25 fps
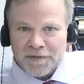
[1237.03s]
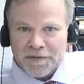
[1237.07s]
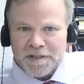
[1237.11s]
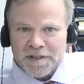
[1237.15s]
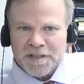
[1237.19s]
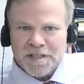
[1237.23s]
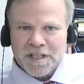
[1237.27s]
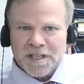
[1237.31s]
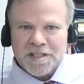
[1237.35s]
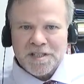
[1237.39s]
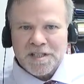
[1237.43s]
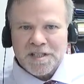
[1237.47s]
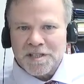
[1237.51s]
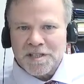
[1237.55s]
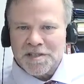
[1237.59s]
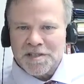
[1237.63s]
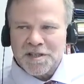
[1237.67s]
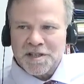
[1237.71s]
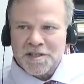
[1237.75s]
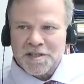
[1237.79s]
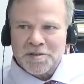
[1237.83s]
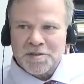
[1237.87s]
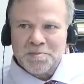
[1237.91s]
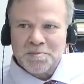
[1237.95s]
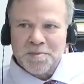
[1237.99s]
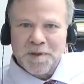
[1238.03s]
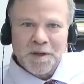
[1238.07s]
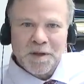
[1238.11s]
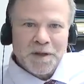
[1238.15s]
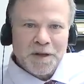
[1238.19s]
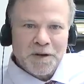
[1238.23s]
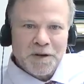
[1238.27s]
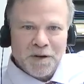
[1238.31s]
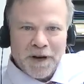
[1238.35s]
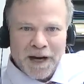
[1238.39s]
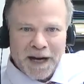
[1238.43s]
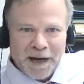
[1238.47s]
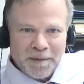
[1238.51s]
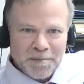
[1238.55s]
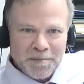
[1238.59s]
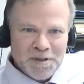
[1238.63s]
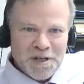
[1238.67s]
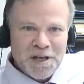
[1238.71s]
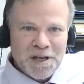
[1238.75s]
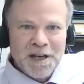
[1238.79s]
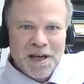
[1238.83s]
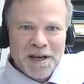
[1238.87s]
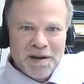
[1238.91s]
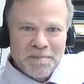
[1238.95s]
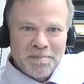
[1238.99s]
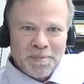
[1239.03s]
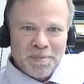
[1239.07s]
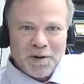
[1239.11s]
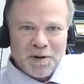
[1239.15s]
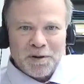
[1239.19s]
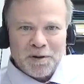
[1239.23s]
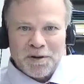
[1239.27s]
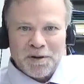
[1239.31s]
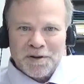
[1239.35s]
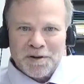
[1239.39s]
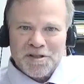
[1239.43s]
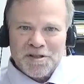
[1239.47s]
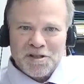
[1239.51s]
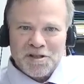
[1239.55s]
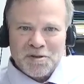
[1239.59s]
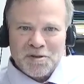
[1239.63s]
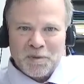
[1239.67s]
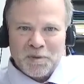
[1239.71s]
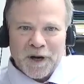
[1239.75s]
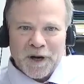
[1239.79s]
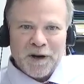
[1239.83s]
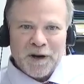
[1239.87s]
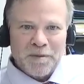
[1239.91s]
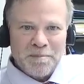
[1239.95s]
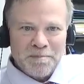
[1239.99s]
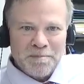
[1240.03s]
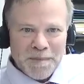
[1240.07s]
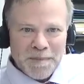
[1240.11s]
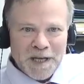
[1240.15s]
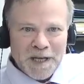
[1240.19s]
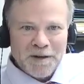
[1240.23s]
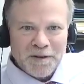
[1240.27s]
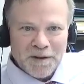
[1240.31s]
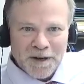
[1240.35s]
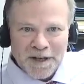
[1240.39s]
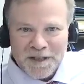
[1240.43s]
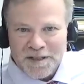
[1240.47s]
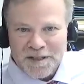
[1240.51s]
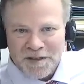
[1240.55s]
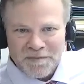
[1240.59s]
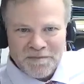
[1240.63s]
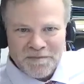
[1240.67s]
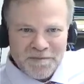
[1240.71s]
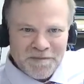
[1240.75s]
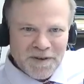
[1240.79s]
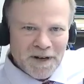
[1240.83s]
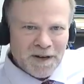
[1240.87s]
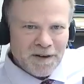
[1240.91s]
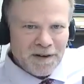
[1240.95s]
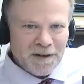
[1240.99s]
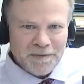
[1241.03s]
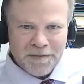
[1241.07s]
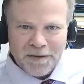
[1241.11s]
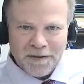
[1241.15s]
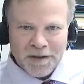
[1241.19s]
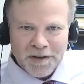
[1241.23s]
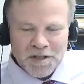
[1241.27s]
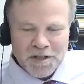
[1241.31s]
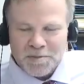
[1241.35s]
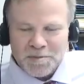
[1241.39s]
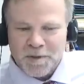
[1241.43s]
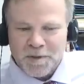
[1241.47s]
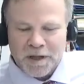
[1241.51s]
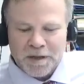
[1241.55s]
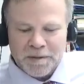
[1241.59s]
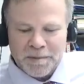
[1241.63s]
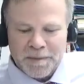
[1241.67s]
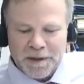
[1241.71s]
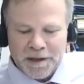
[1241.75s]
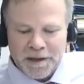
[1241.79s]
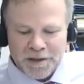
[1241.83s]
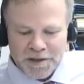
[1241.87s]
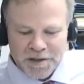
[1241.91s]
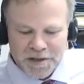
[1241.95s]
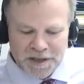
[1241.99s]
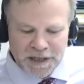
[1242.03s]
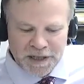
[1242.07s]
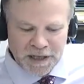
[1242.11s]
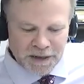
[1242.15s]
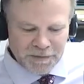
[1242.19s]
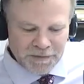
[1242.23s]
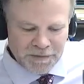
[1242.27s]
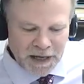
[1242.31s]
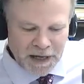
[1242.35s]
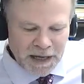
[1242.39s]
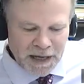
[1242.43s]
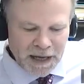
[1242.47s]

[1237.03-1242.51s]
It's 66 milligrams per square meter. It's a very, very small amount of stuff.